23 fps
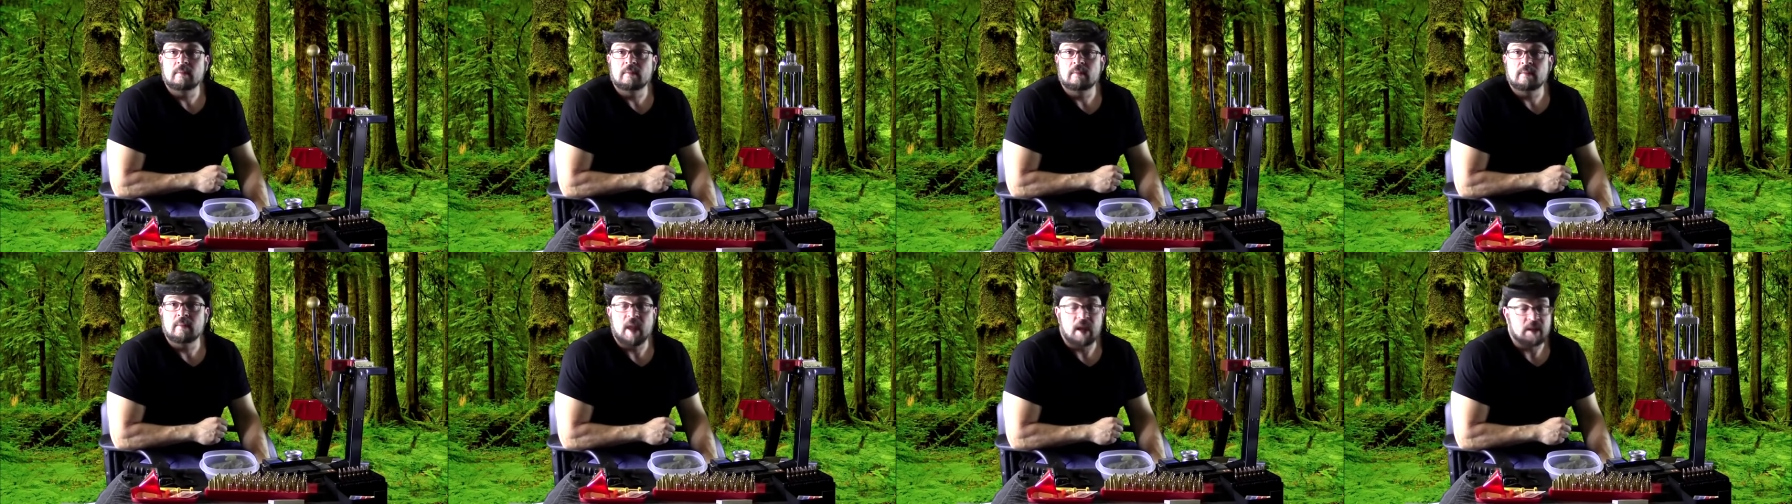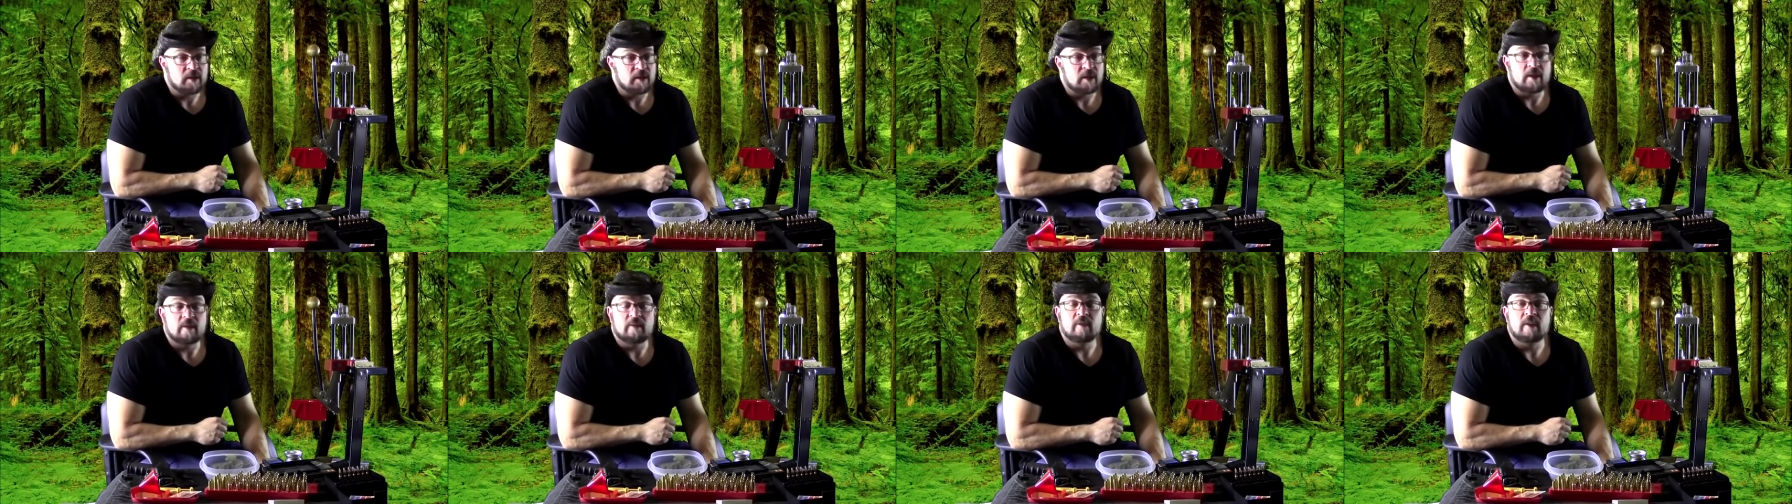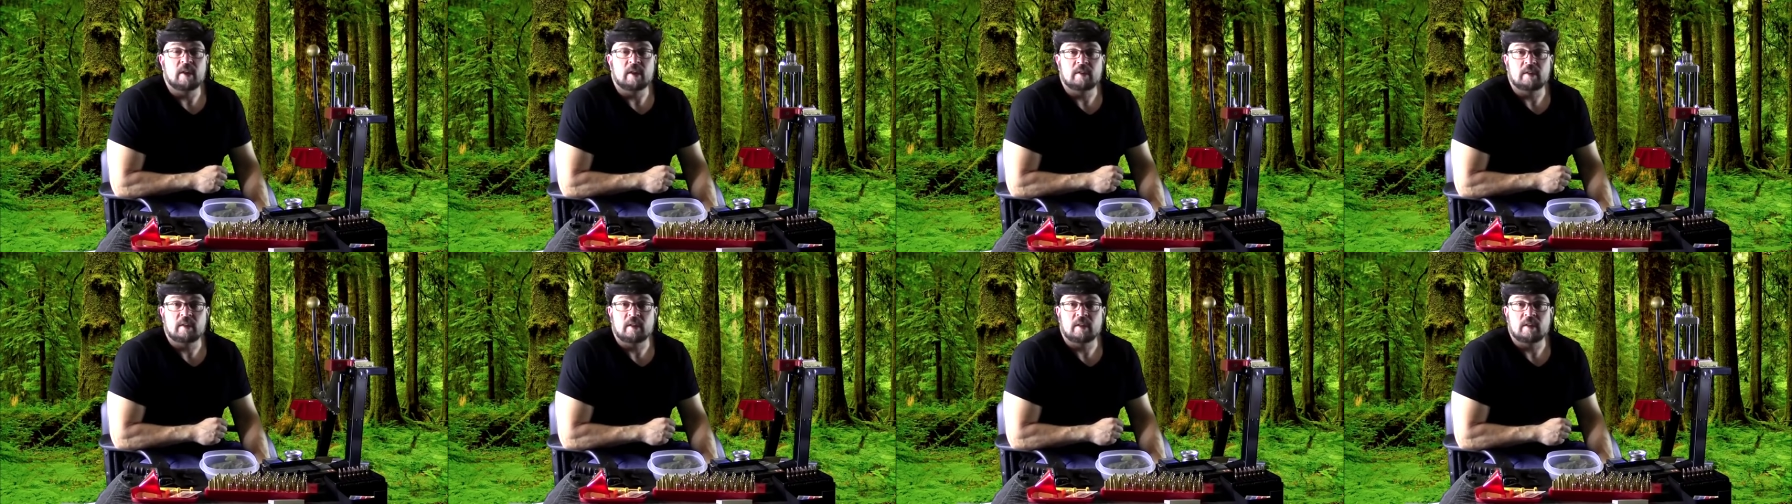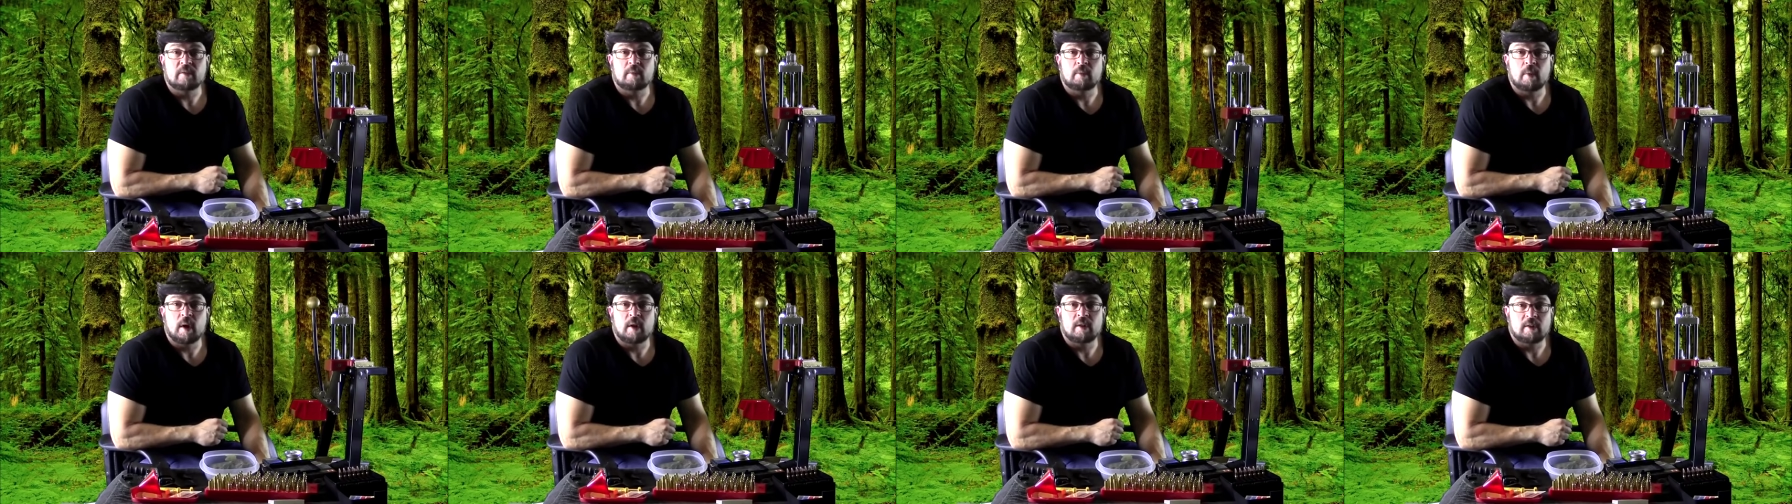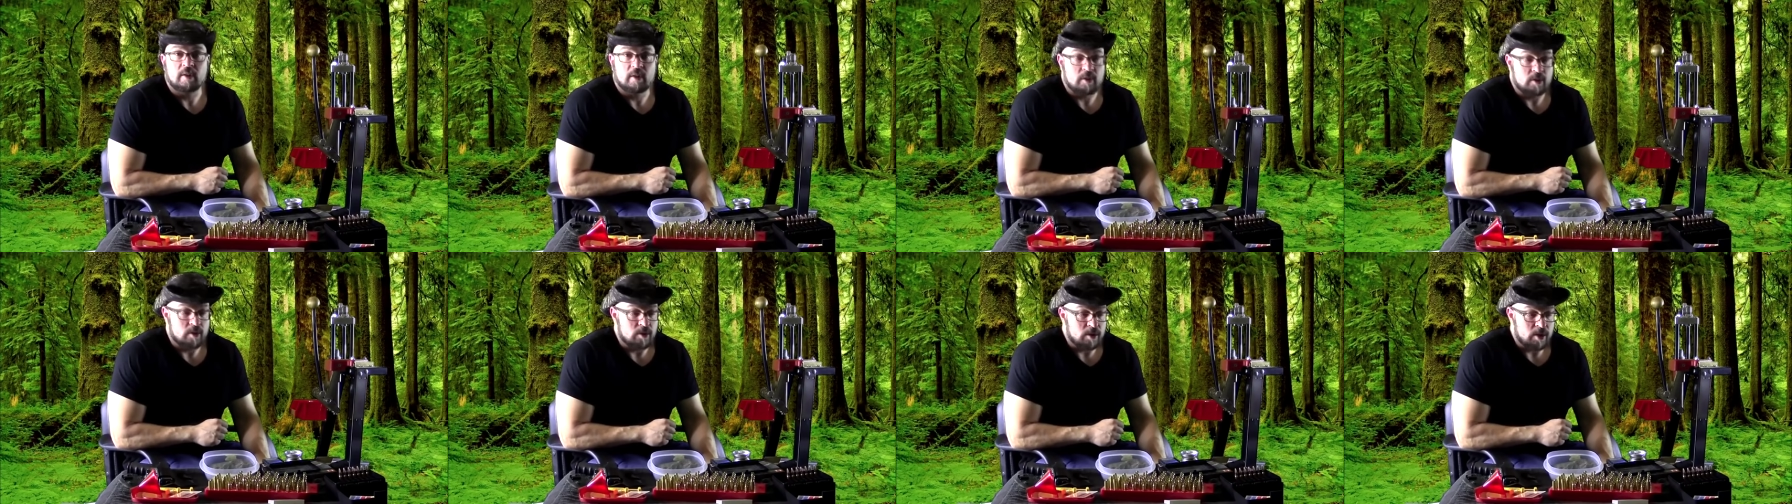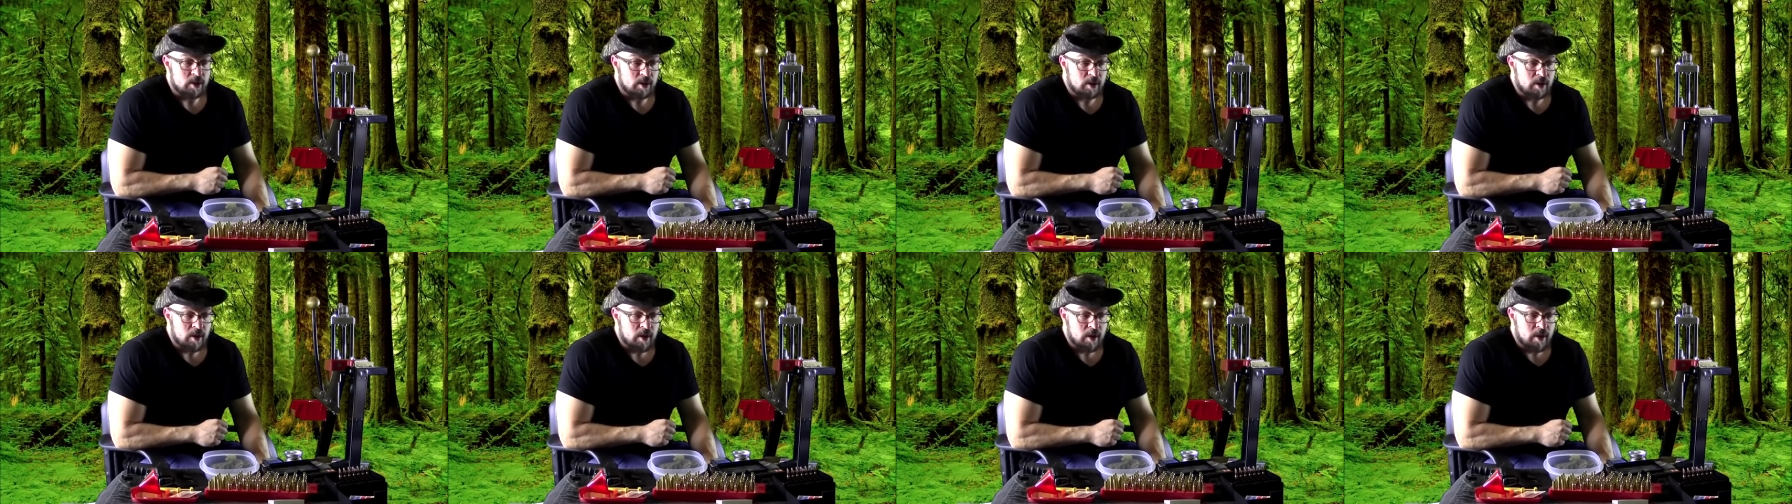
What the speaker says: that's a defense against prosecution.